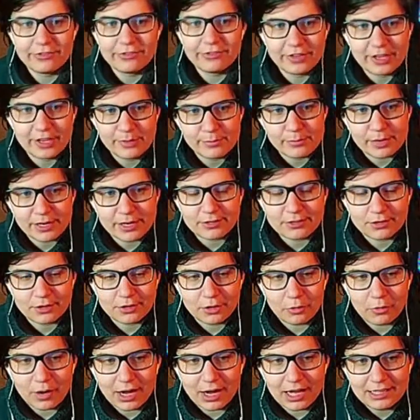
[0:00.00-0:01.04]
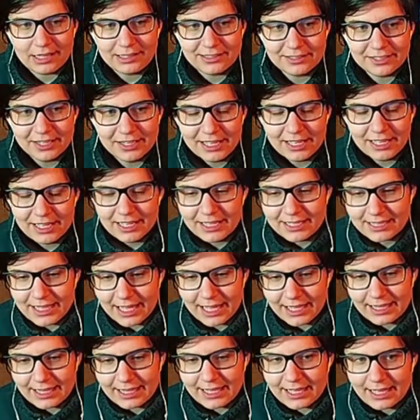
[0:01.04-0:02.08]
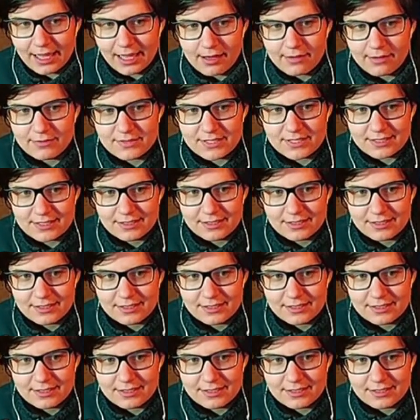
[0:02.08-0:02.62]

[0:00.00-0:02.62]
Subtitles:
in Breath of the Wild that gives